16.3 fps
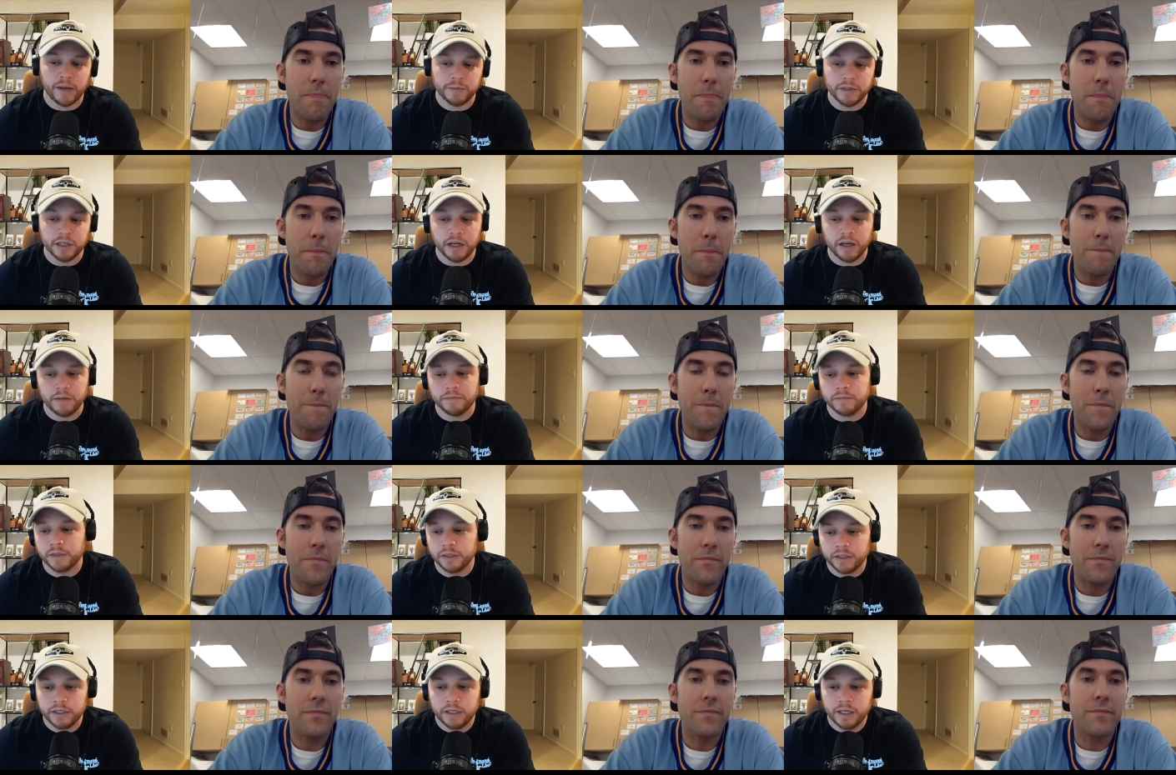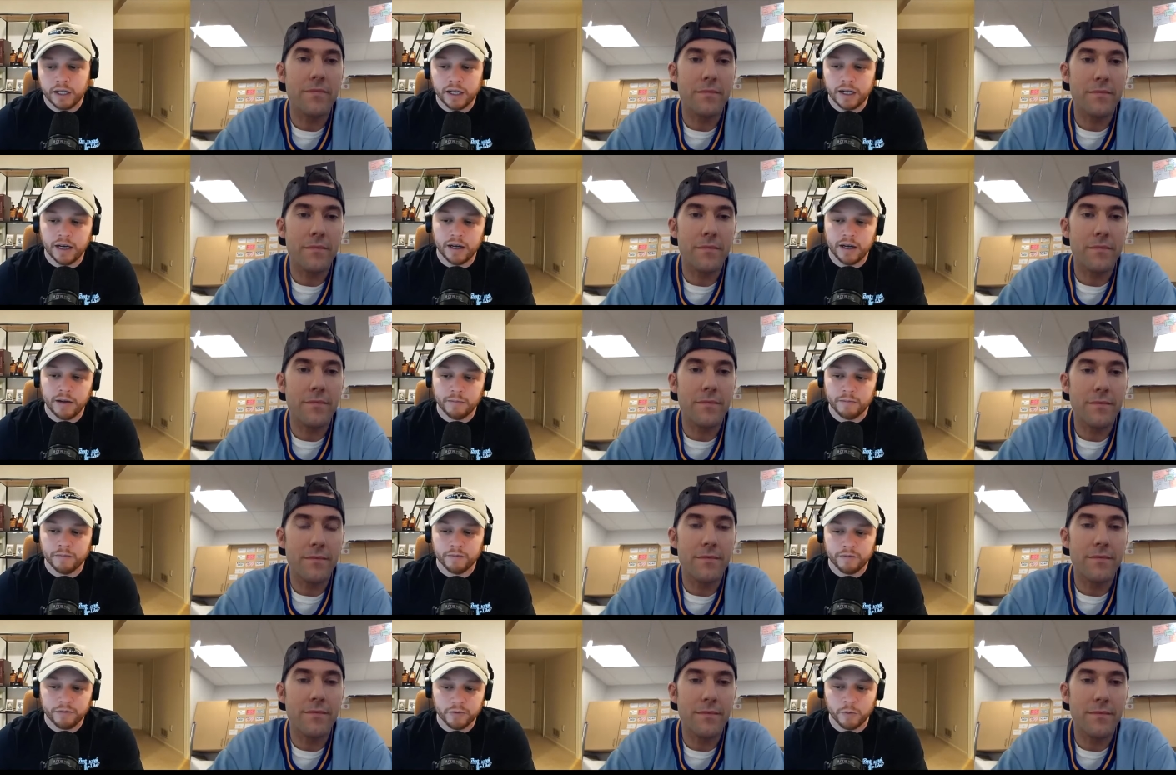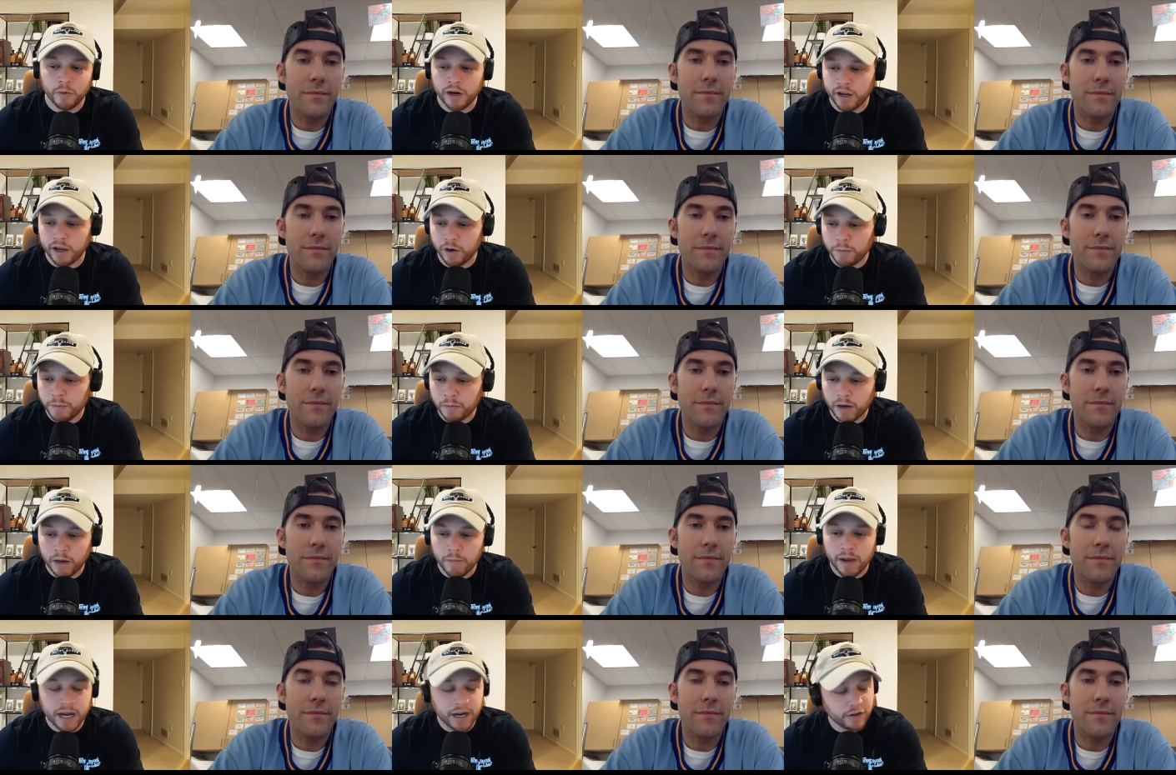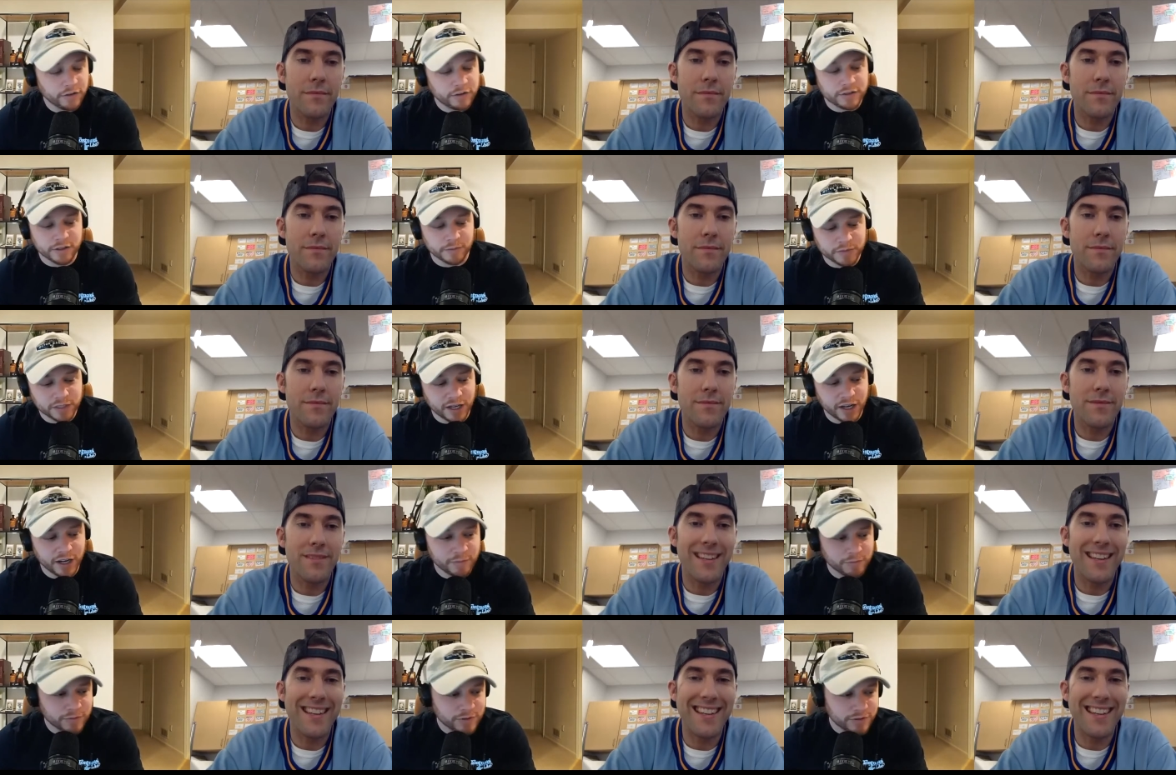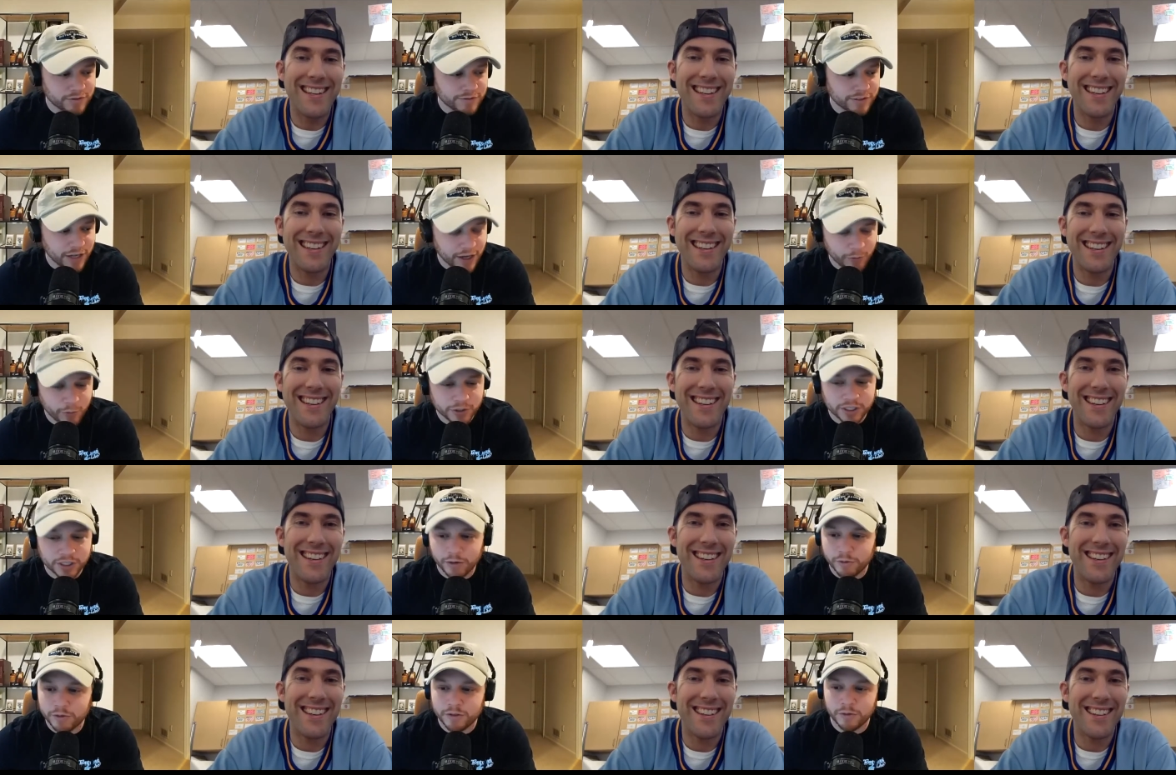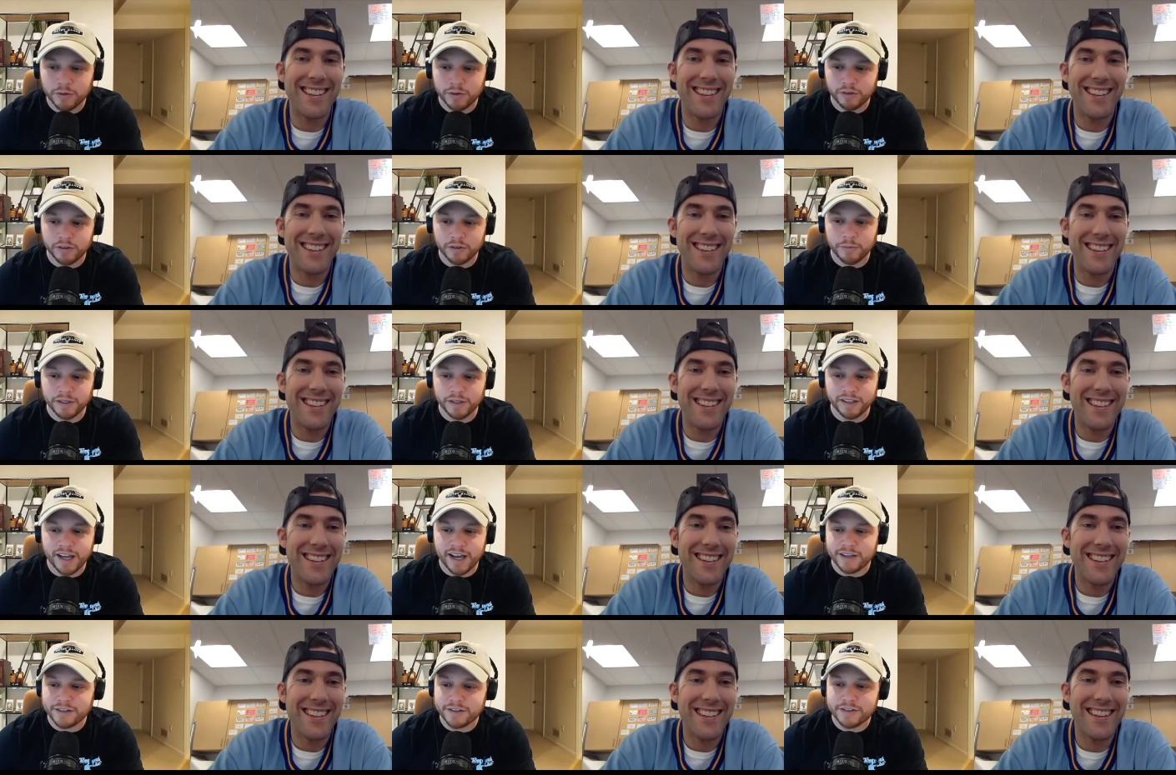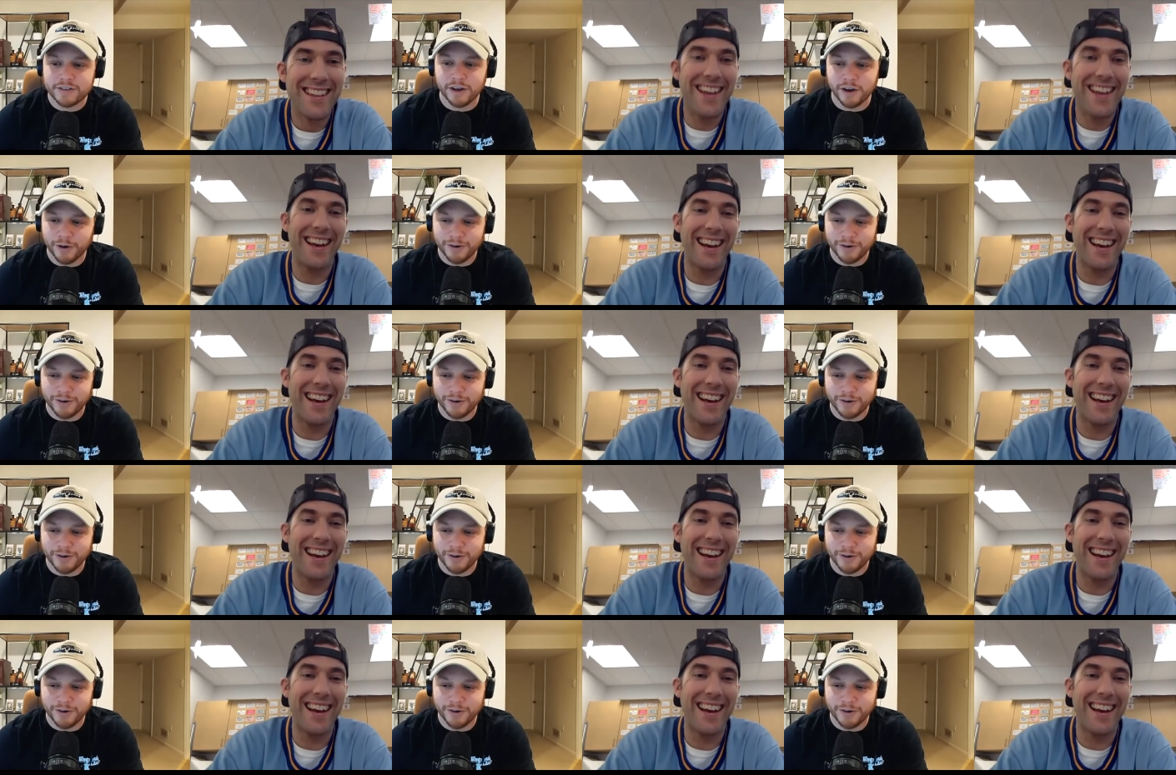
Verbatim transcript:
Speaker 1: up um, for when I open my mouth. Sometimes I wish I would do it a little bit less. So,